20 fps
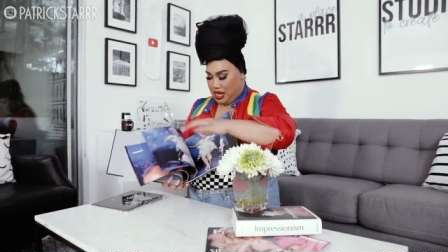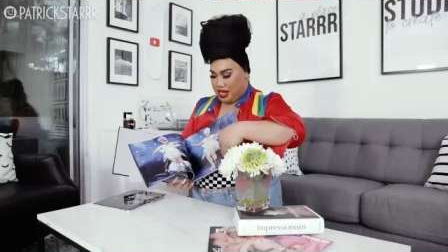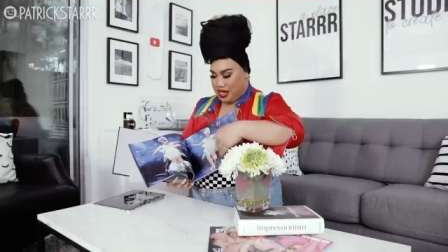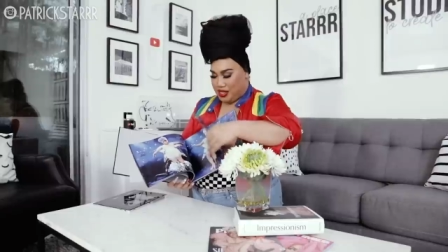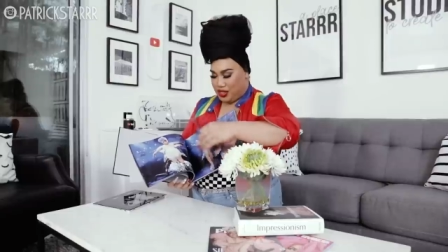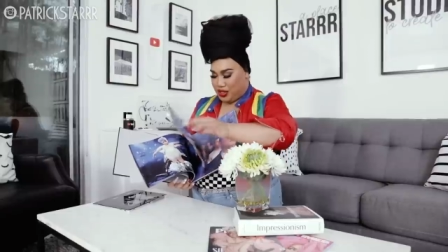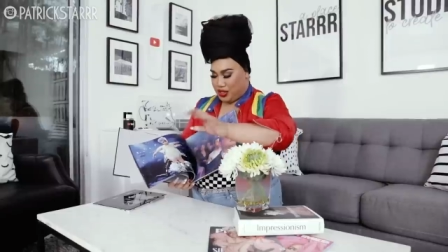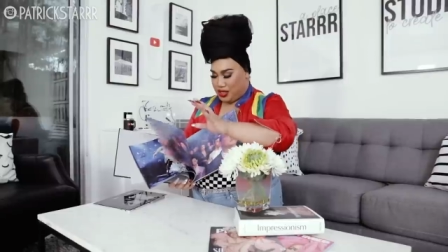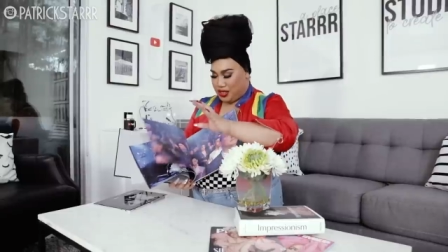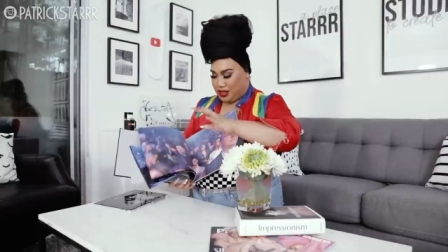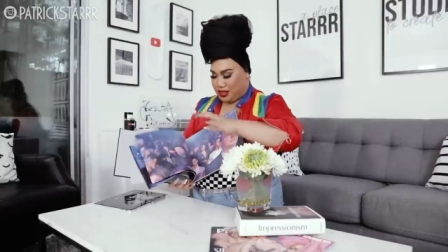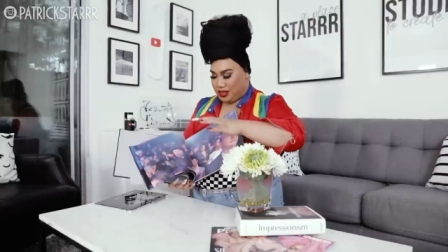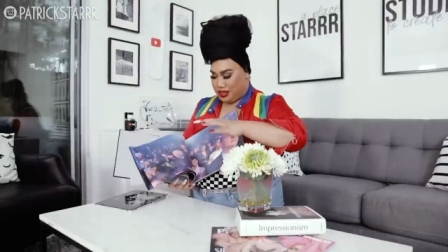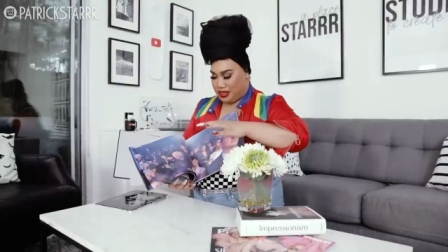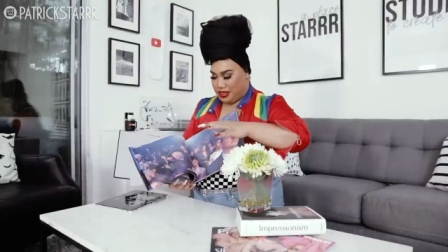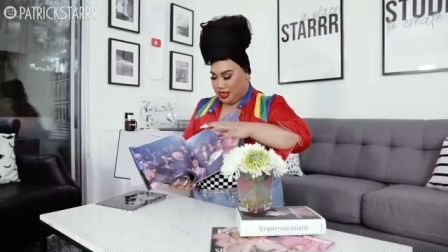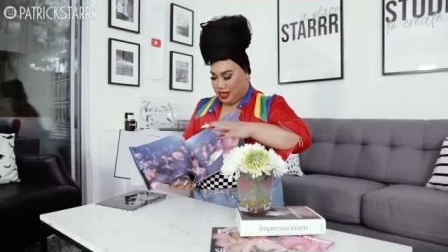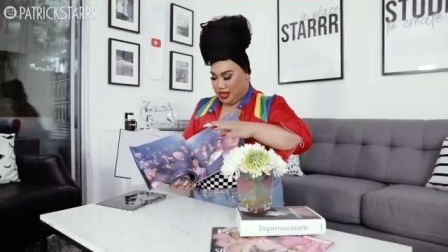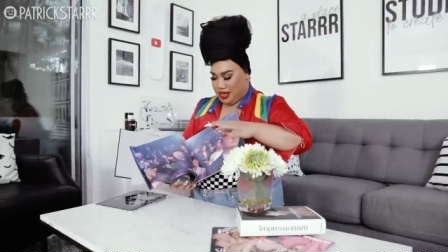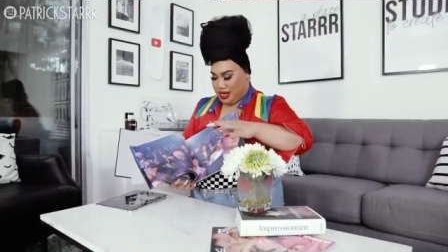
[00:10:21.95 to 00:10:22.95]
It's
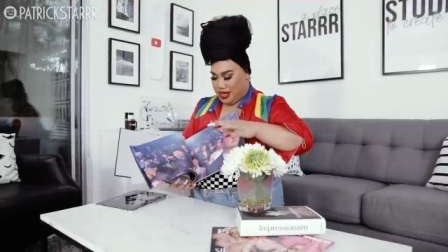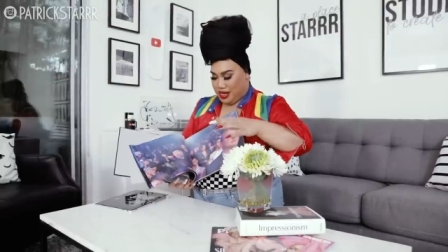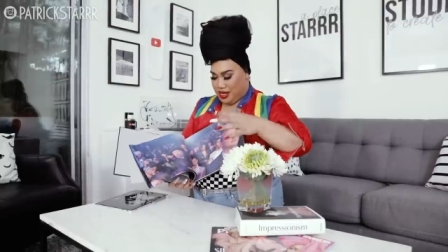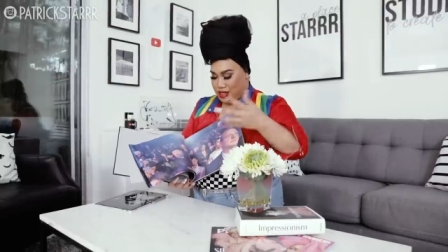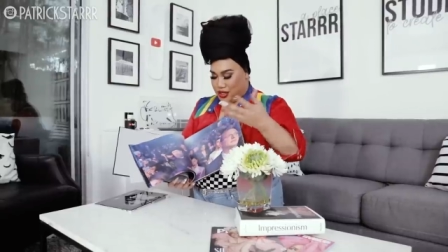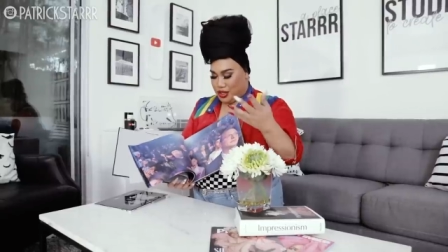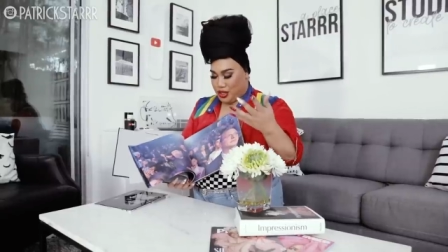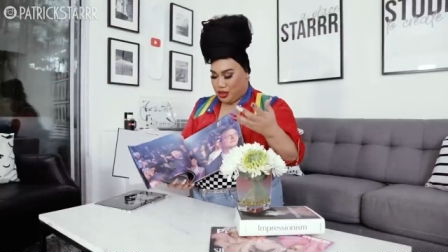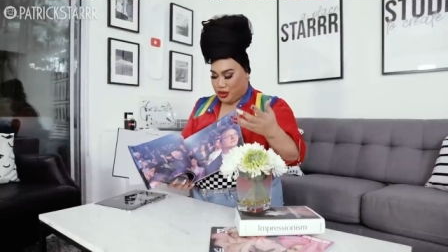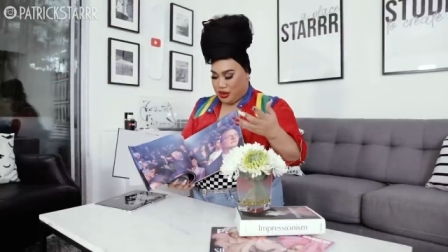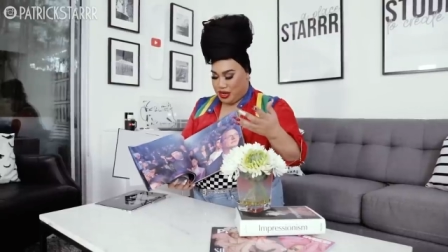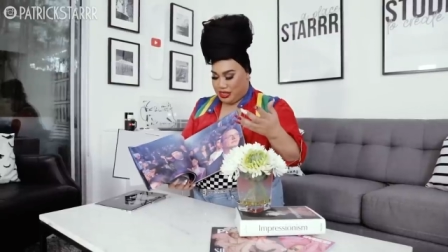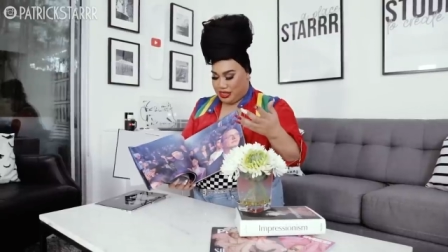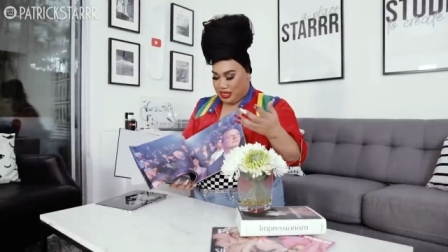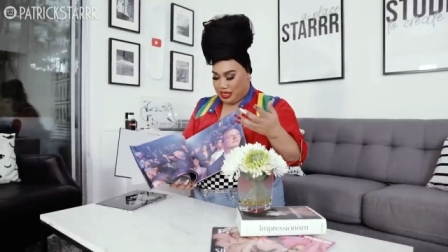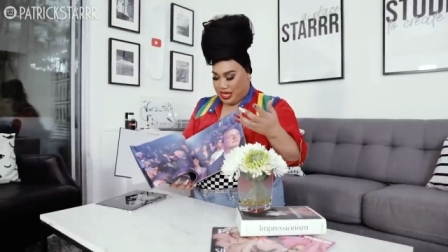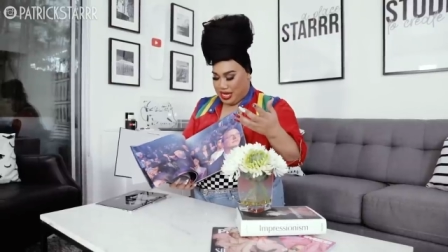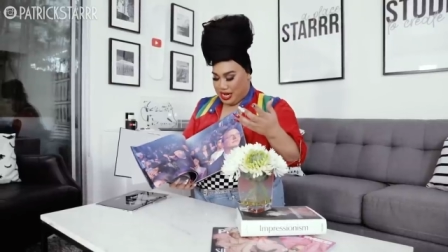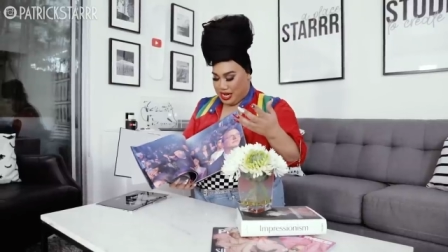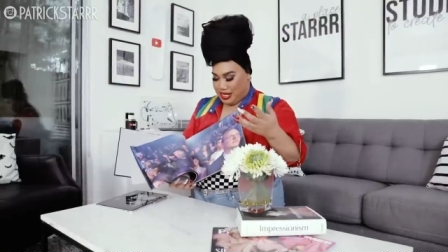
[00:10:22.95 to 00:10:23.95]
just so
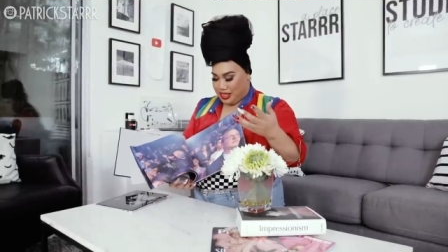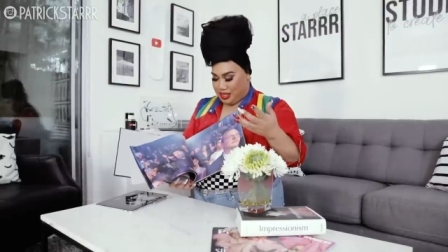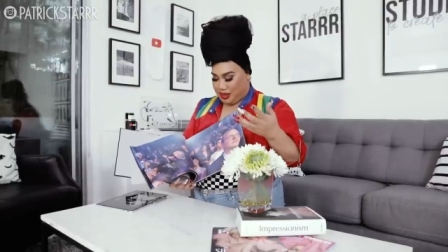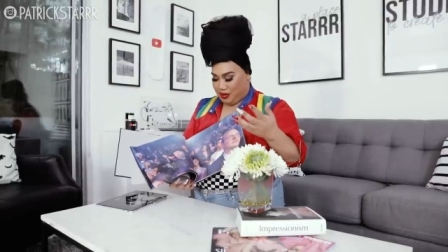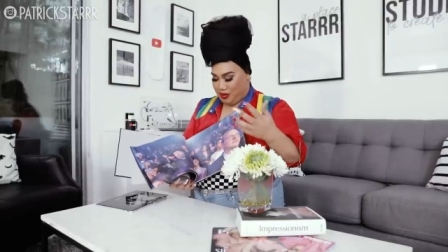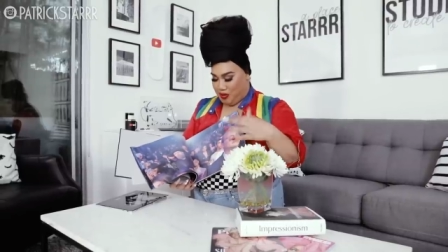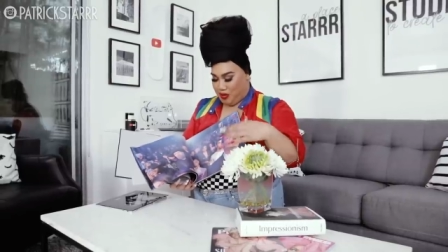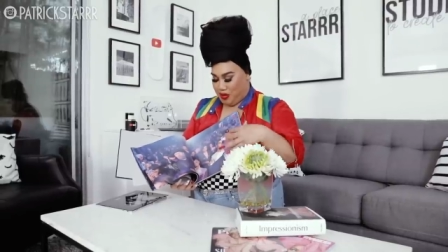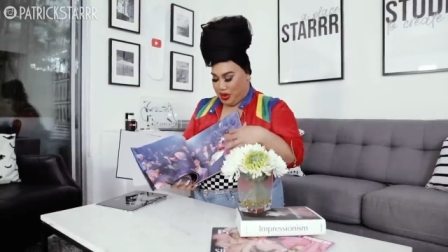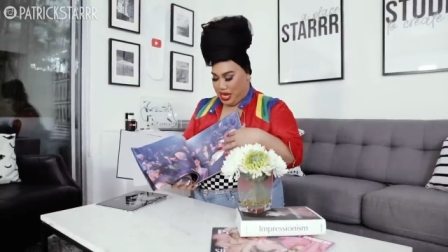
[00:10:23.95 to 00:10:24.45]
crazy that it's